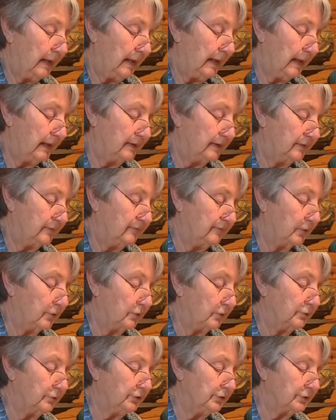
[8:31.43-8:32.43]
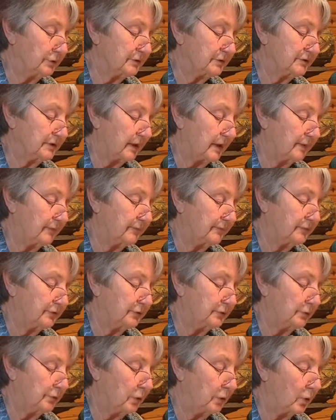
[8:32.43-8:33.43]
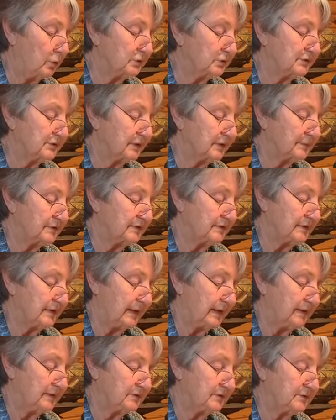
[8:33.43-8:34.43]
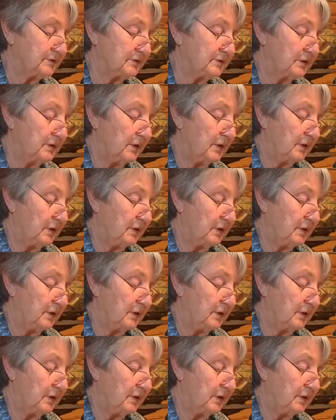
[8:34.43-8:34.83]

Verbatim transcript: and devote yourself to wholesome states,